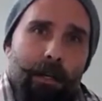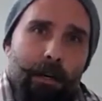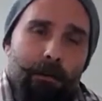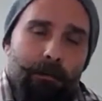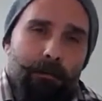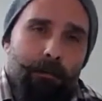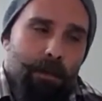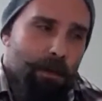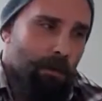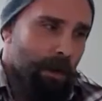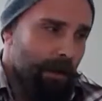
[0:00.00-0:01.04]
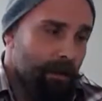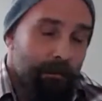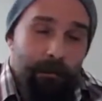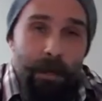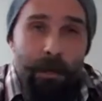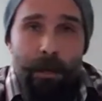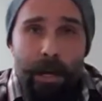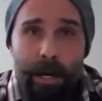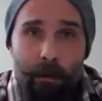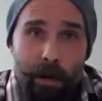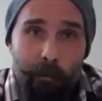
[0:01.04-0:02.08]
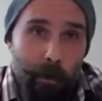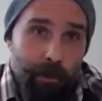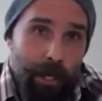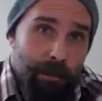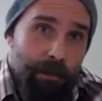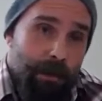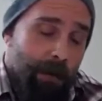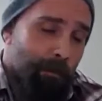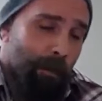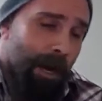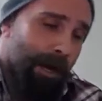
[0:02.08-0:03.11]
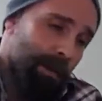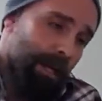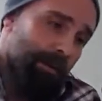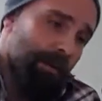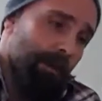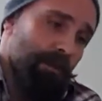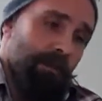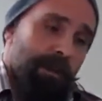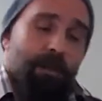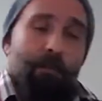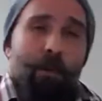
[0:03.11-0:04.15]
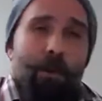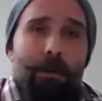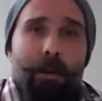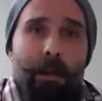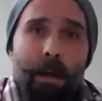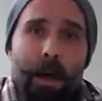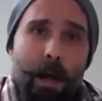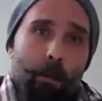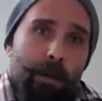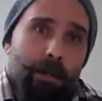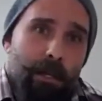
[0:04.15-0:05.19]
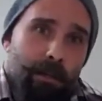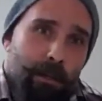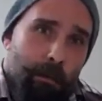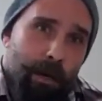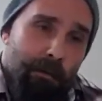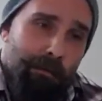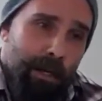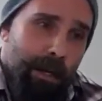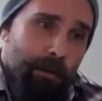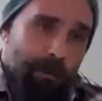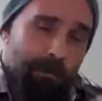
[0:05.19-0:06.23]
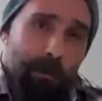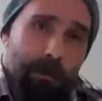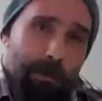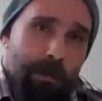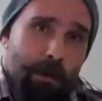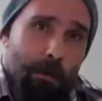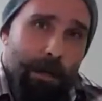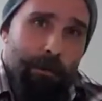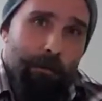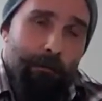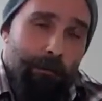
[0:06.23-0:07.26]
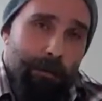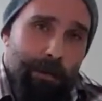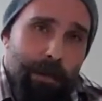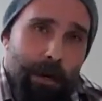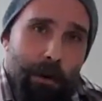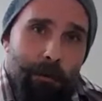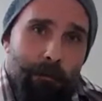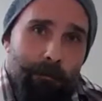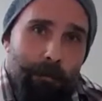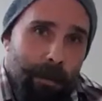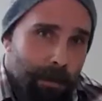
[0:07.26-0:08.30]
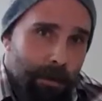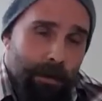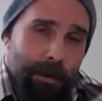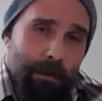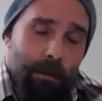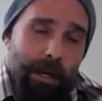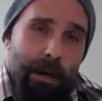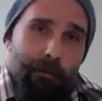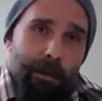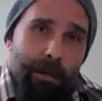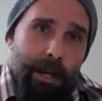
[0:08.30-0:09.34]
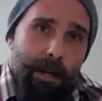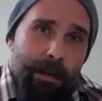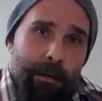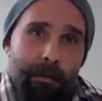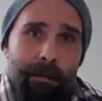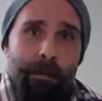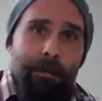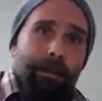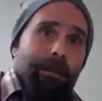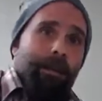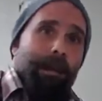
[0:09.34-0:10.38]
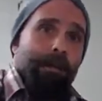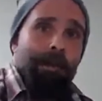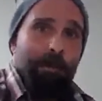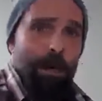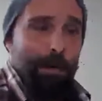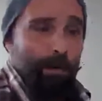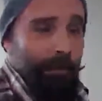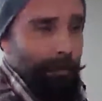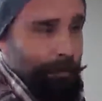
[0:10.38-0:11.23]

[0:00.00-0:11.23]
You know, do the work. Anyway, I appreciate you stopping by. Thank you so much for your support. I will continue to put out videos if you continue to watch them. So that's what I got for today. Have a good one.